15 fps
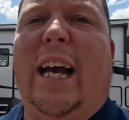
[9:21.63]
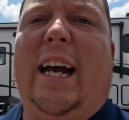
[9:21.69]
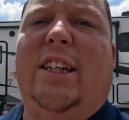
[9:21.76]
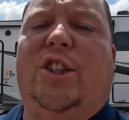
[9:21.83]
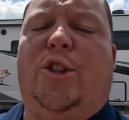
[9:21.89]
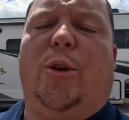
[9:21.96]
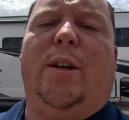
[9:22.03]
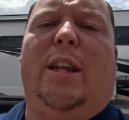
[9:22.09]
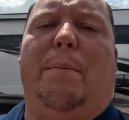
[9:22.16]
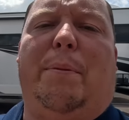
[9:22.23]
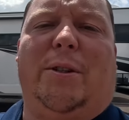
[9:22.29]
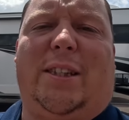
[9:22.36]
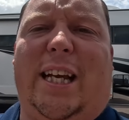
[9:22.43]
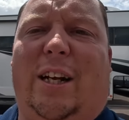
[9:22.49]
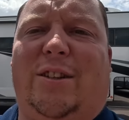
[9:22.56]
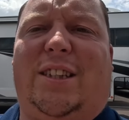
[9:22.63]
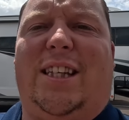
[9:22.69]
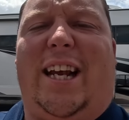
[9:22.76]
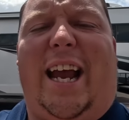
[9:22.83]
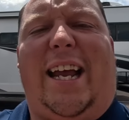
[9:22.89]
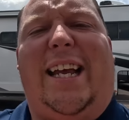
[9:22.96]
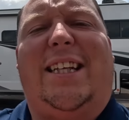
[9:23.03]
Guys, join Lippert
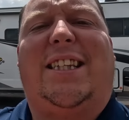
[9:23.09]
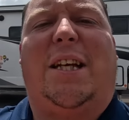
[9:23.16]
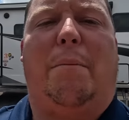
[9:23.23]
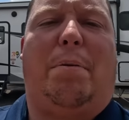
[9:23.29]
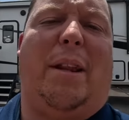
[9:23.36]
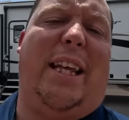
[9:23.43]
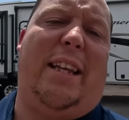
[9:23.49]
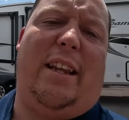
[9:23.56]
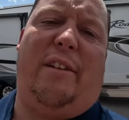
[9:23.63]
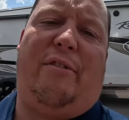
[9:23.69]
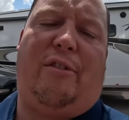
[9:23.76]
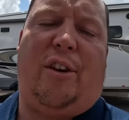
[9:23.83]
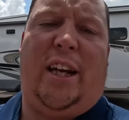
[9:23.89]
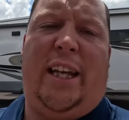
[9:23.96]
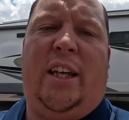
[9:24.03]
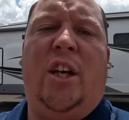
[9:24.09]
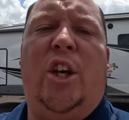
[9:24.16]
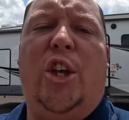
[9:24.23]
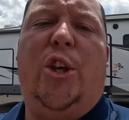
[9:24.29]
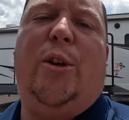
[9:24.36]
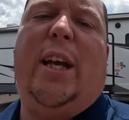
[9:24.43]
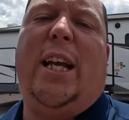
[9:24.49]
Scouts today. It's completely free.
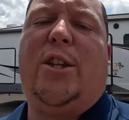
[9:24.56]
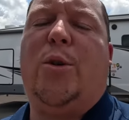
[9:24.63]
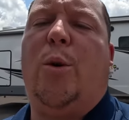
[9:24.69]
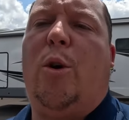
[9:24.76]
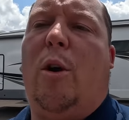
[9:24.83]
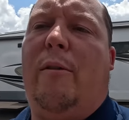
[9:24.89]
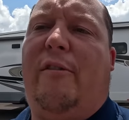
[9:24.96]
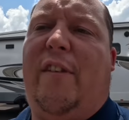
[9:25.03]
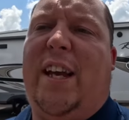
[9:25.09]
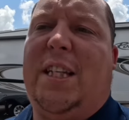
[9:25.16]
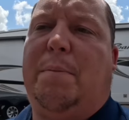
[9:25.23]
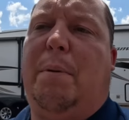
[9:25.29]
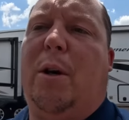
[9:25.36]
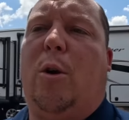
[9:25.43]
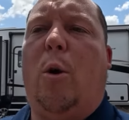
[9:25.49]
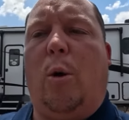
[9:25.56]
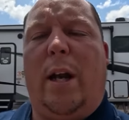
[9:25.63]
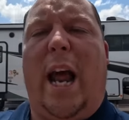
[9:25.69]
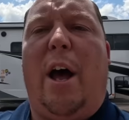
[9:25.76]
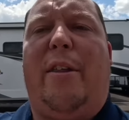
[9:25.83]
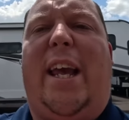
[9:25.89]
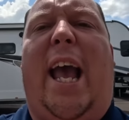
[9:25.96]
You can get to it on Facebook,
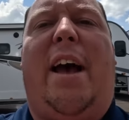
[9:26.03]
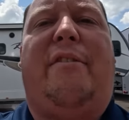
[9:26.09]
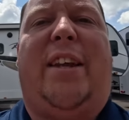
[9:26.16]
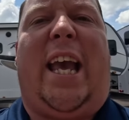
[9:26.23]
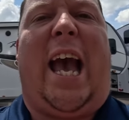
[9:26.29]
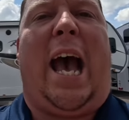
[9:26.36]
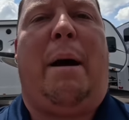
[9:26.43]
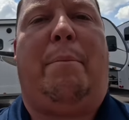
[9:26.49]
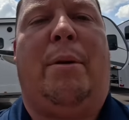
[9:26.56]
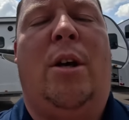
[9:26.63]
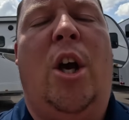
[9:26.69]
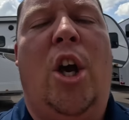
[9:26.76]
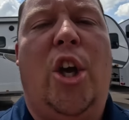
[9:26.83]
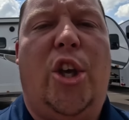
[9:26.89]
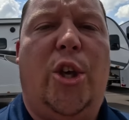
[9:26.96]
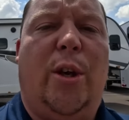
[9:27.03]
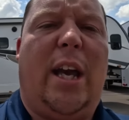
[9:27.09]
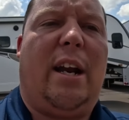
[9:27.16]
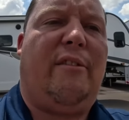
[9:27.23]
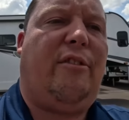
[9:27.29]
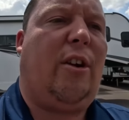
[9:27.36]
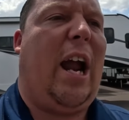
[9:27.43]
or now they have the app. You can
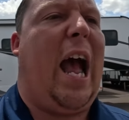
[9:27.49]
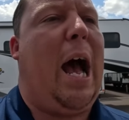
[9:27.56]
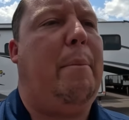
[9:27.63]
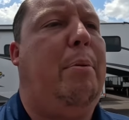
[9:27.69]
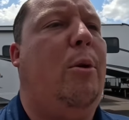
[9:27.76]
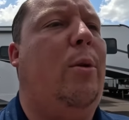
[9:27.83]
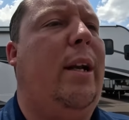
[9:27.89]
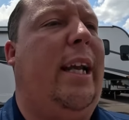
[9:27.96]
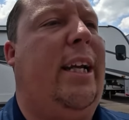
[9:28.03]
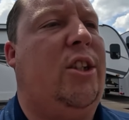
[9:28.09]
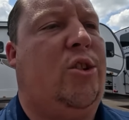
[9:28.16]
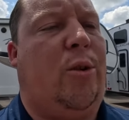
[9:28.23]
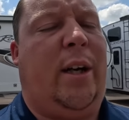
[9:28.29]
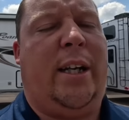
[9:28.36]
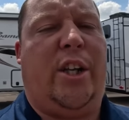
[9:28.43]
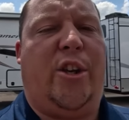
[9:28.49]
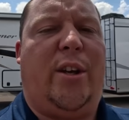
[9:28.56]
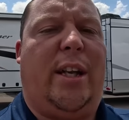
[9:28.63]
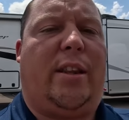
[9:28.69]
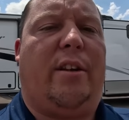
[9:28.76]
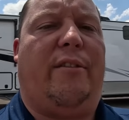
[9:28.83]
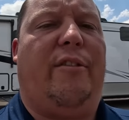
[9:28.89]
get it for Apple and Android. You
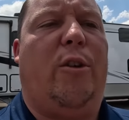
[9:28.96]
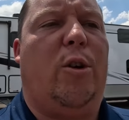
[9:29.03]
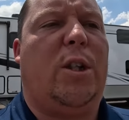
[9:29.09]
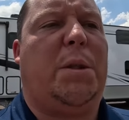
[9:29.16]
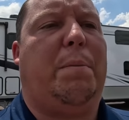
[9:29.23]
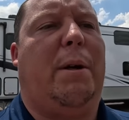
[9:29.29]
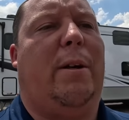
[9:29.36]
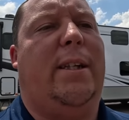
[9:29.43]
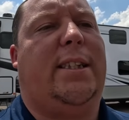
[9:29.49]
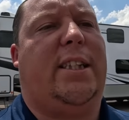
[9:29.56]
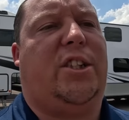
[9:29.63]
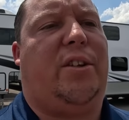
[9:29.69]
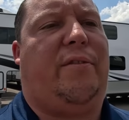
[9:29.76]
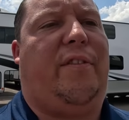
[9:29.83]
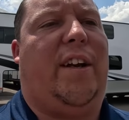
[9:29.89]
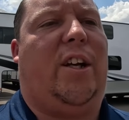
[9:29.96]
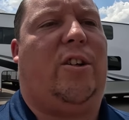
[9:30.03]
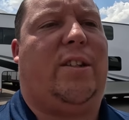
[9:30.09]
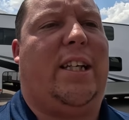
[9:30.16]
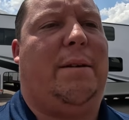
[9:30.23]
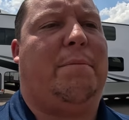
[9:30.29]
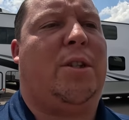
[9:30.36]
can get the full experience at your
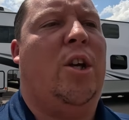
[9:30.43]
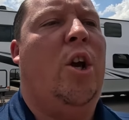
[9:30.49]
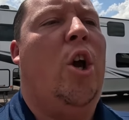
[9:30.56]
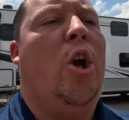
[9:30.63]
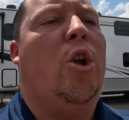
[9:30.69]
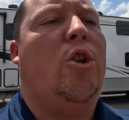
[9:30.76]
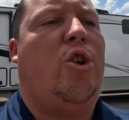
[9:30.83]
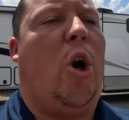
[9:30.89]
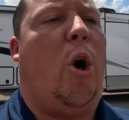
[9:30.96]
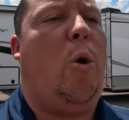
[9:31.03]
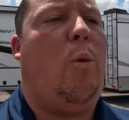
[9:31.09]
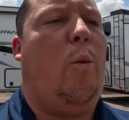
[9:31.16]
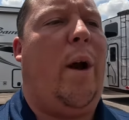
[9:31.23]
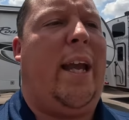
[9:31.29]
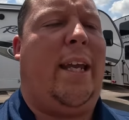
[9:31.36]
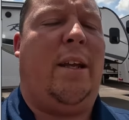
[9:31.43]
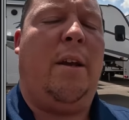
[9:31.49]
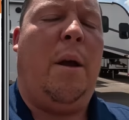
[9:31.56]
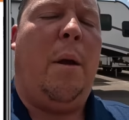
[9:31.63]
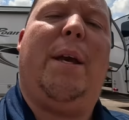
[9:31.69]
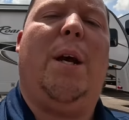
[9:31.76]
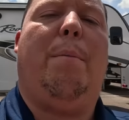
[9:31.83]
fingertips don't wait.
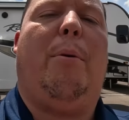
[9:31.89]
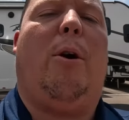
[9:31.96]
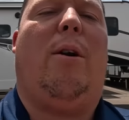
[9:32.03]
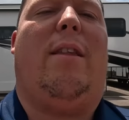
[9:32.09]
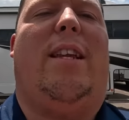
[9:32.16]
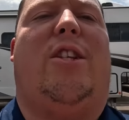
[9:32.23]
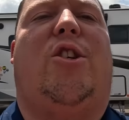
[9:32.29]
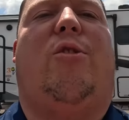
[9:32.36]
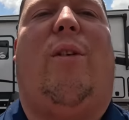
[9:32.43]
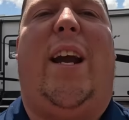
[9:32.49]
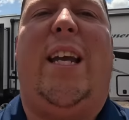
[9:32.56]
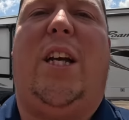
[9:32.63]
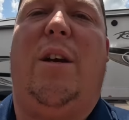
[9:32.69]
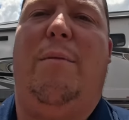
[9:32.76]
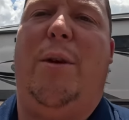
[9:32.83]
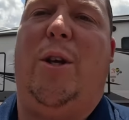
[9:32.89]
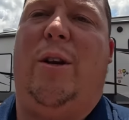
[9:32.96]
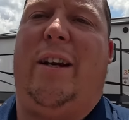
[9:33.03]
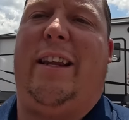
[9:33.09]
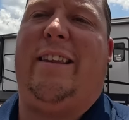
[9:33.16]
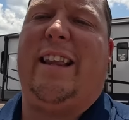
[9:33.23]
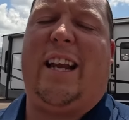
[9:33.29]
Be a part of this great
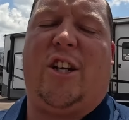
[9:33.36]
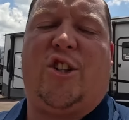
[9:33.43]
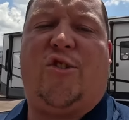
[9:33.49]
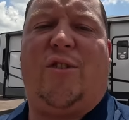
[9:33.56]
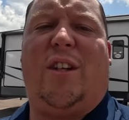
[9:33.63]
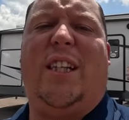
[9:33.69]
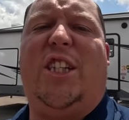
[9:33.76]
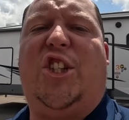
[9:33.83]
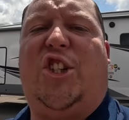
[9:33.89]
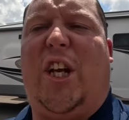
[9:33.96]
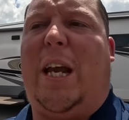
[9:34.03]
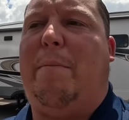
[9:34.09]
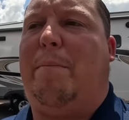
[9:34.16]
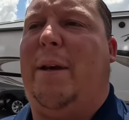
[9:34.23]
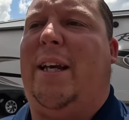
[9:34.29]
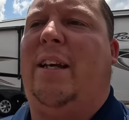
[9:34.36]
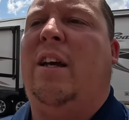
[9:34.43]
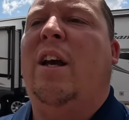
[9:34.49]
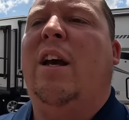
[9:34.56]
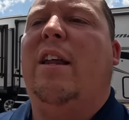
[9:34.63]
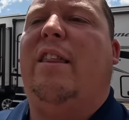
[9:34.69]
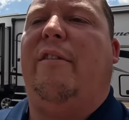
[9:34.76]
community that is really shaping
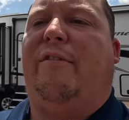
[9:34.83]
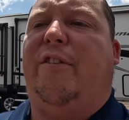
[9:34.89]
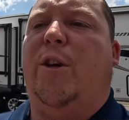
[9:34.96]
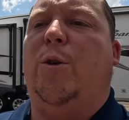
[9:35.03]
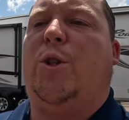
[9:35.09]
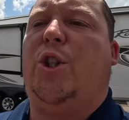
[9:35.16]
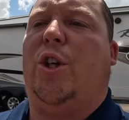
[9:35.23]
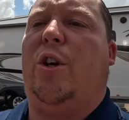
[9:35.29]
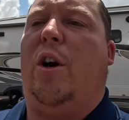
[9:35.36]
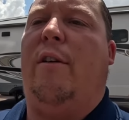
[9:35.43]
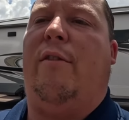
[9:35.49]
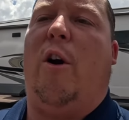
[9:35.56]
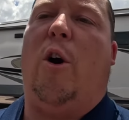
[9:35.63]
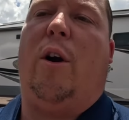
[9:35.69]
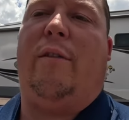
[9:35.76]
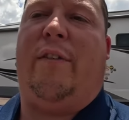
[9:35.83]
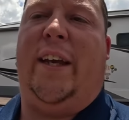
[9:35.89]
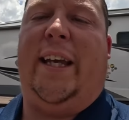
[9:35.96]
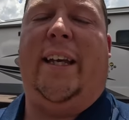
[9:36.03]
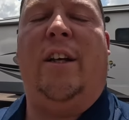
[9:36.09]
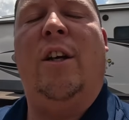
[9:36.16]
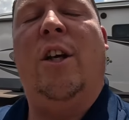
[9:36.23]
the future of
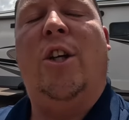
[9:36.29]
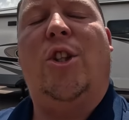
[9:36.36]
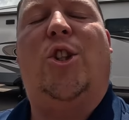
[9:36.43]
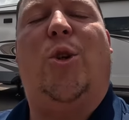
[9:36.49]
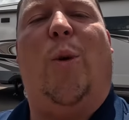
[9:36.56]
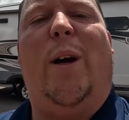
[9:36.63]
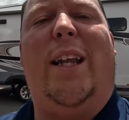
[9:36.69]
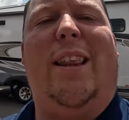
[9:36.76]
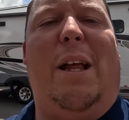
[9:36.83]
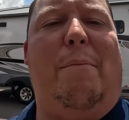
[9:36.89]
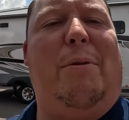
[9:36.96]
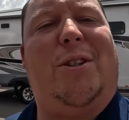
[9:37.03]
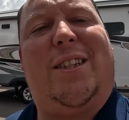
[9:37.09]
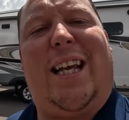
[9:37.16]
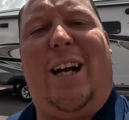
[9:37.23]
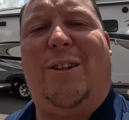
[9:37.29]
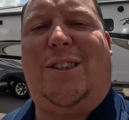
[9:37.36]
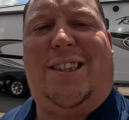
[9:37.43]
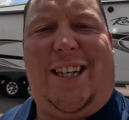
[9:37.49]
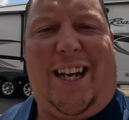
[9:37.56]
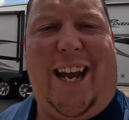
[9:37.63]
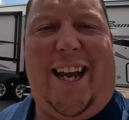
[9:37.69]
RV. Join Lippert
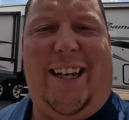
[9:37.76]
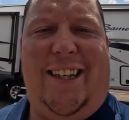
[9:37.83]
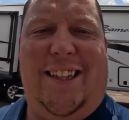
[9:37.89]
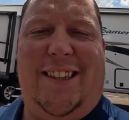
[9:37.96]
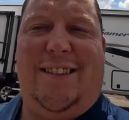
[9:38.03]
Scouts today.